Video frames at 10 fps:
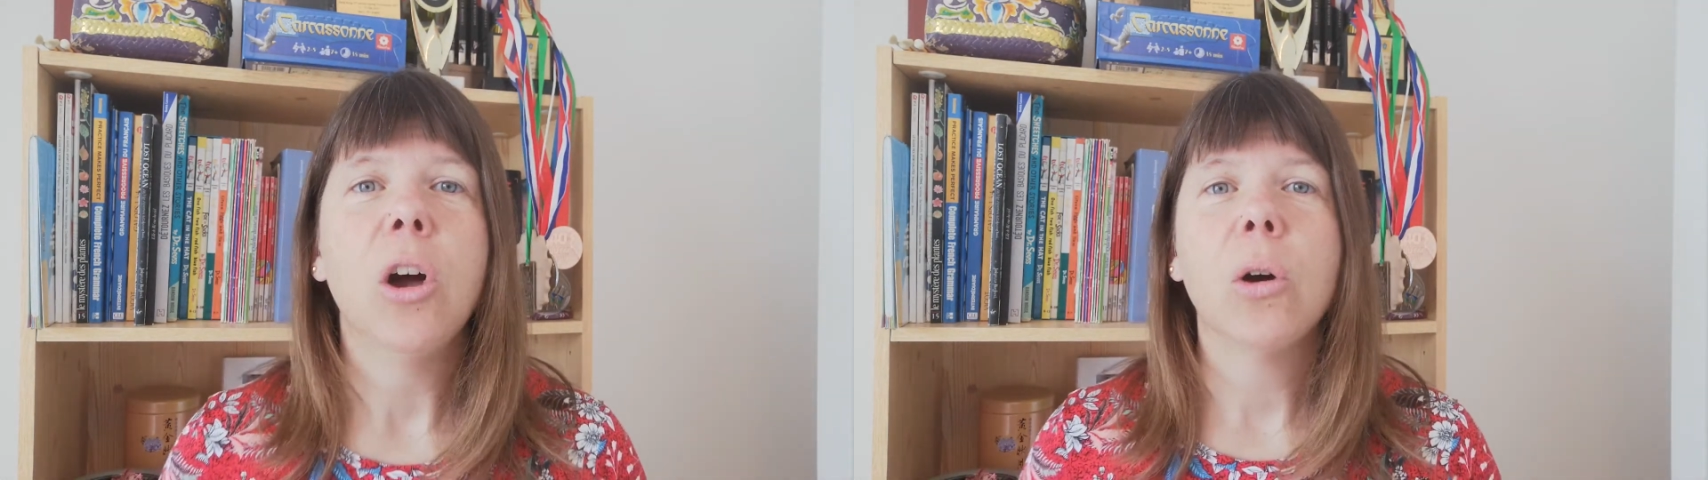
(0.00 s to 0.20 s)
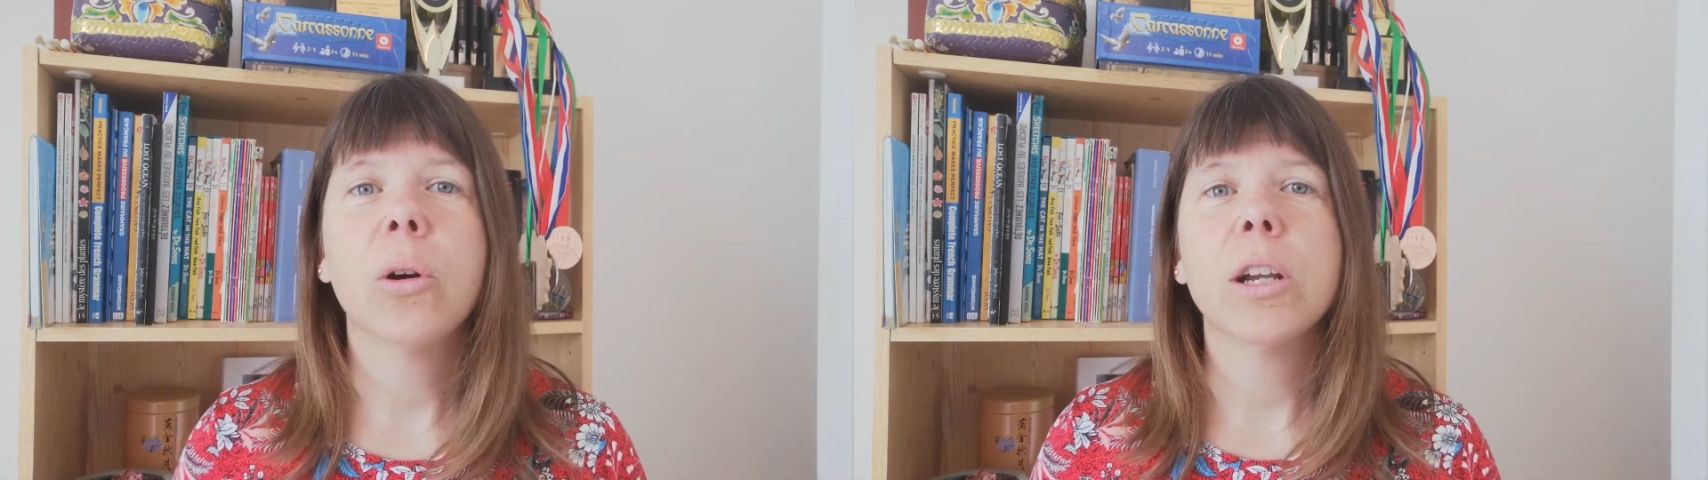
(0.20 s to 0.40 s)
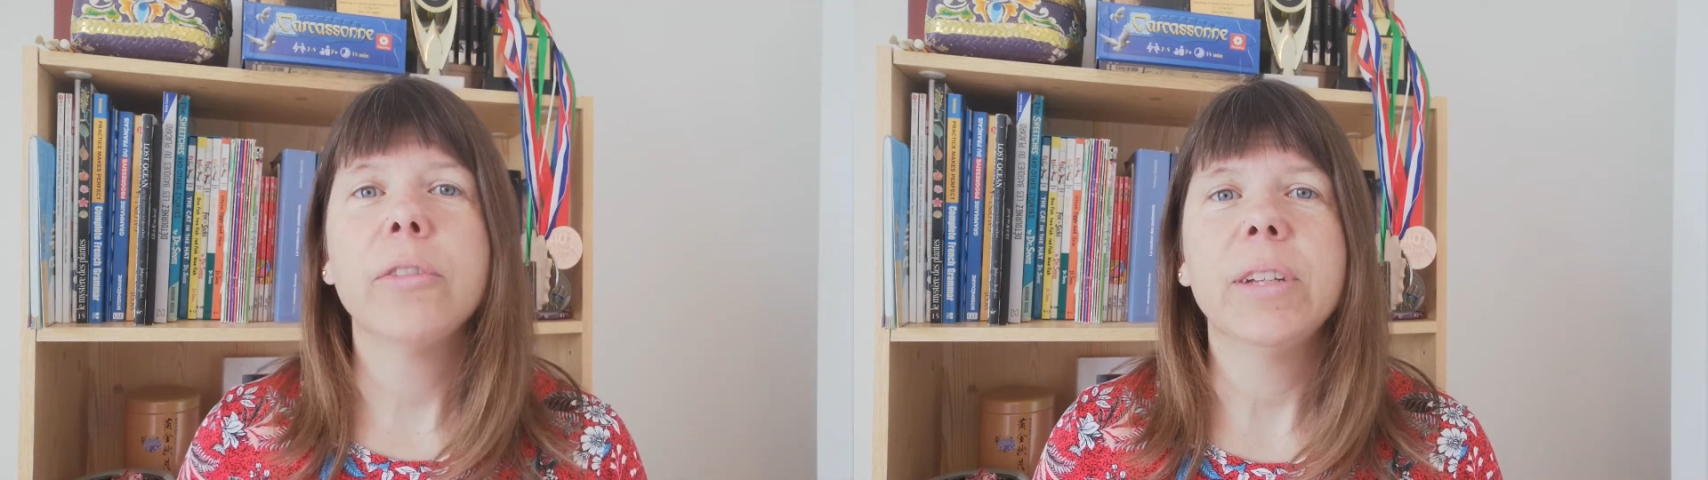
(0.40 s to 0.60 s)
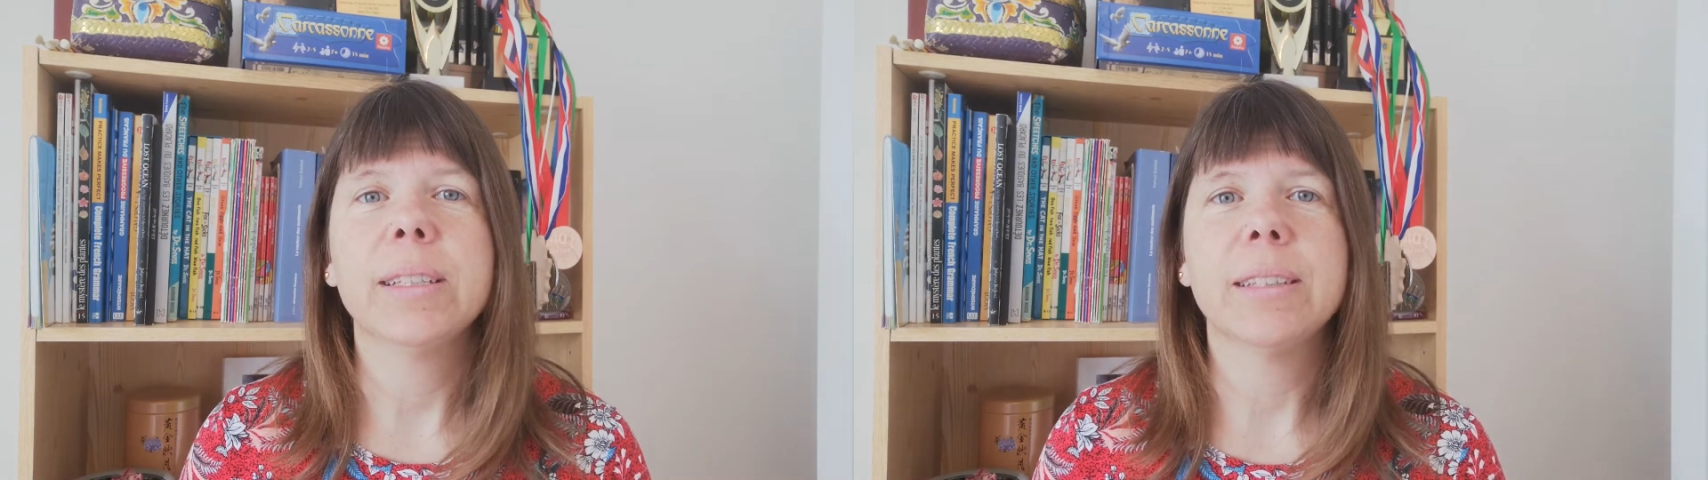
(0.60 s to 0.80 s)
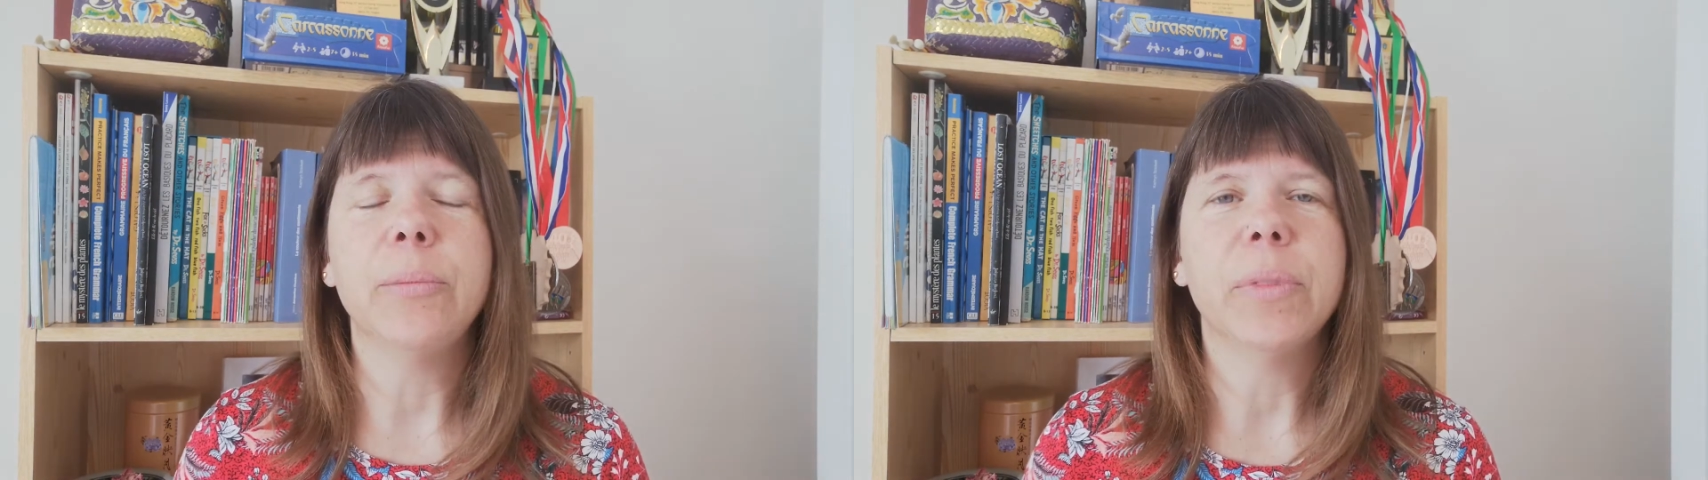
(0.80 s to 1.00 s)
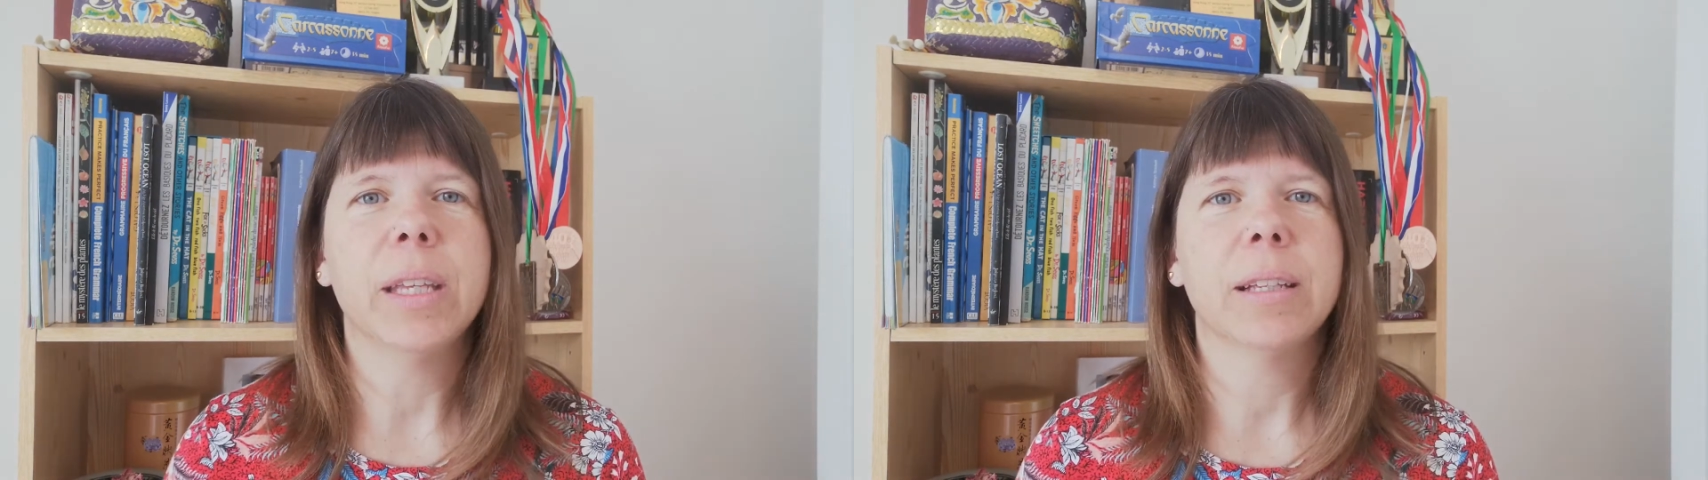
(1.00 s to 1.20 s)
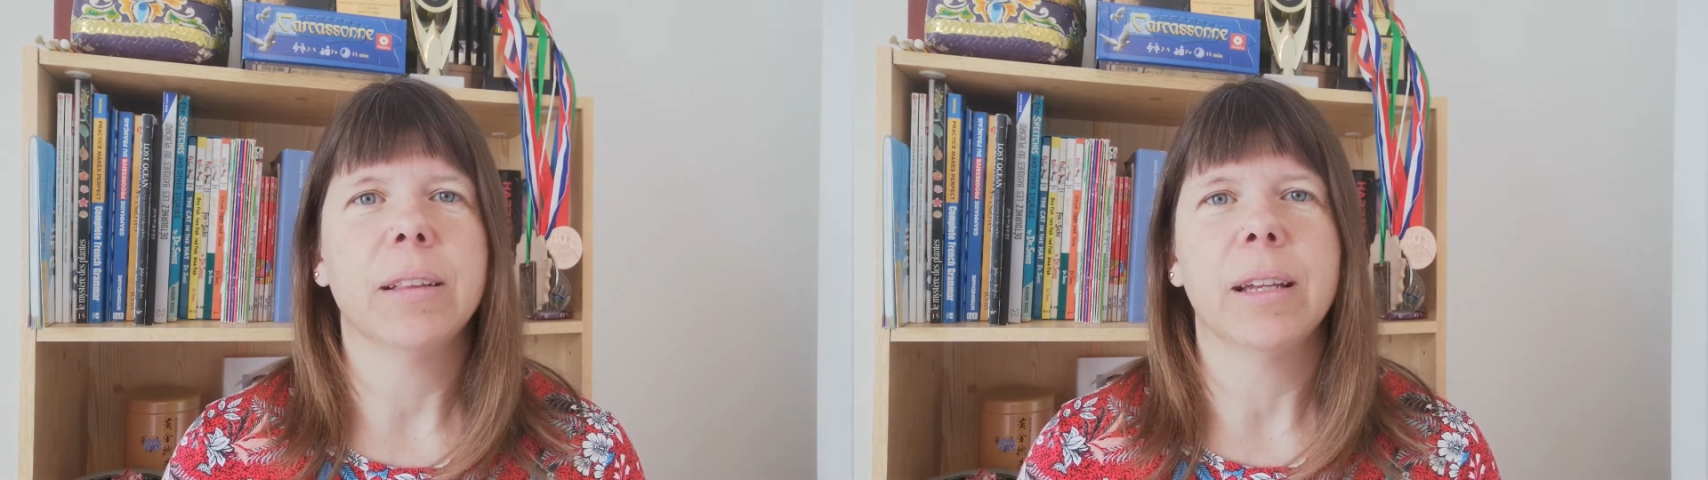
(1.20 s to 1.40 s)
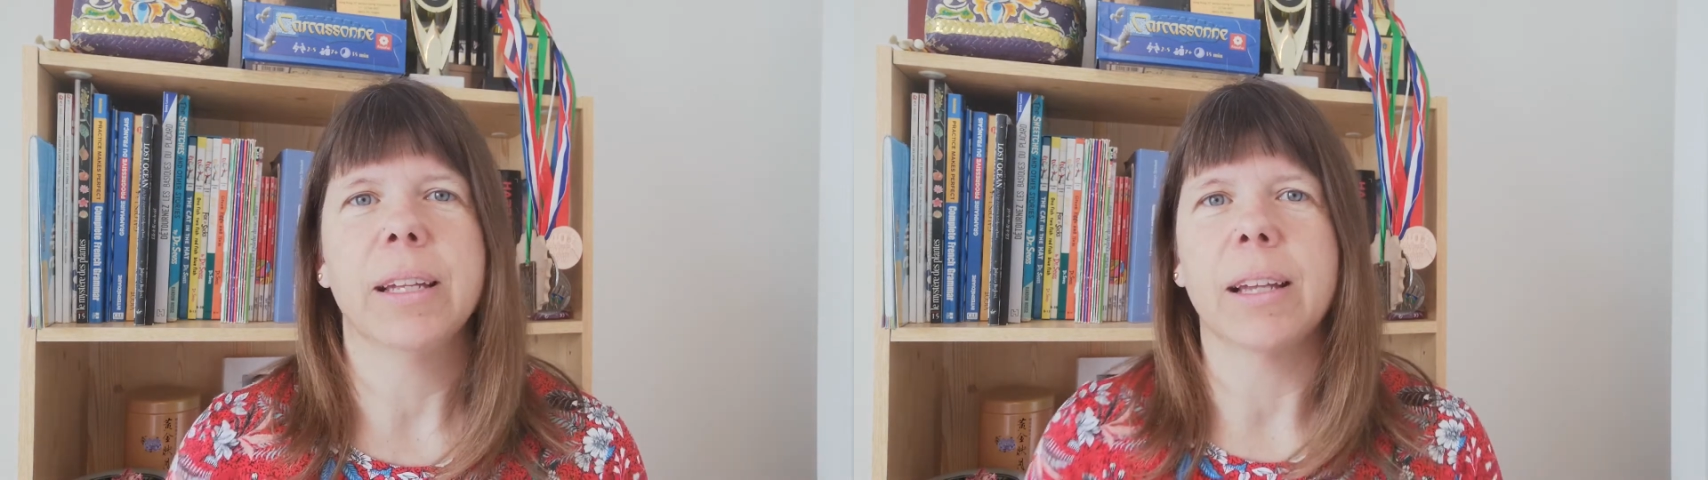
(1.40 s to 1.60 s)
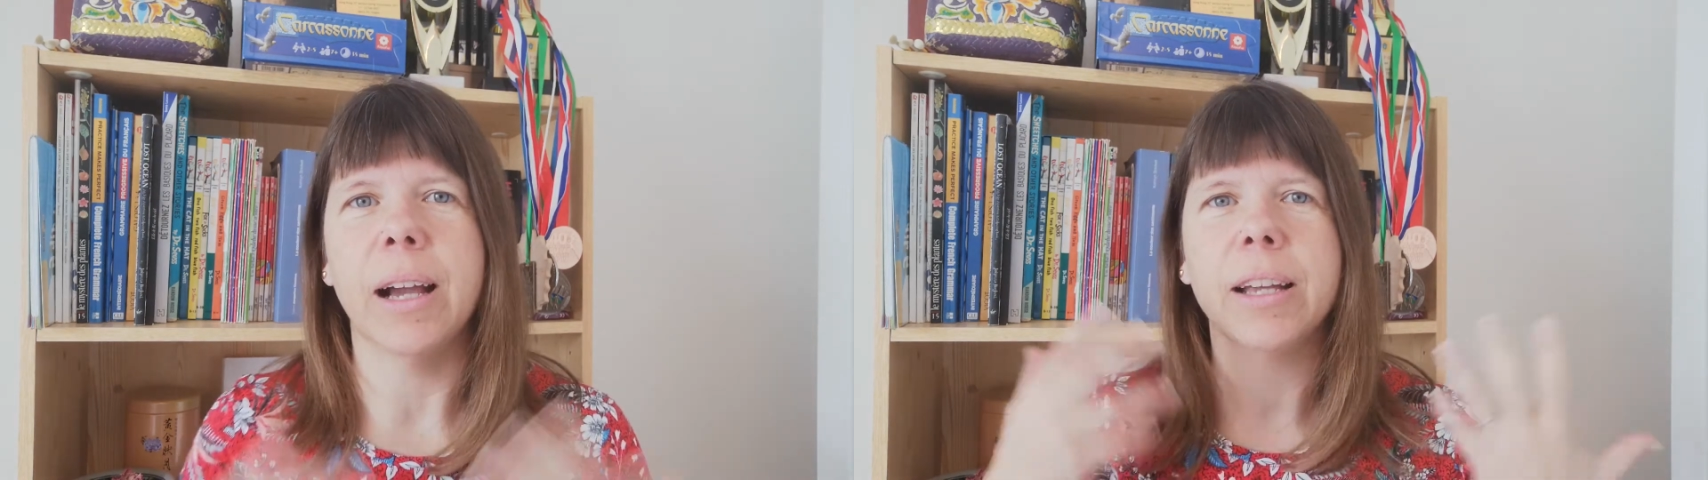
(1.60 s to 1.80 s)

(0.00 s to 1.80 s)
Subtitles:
Or if it's something like,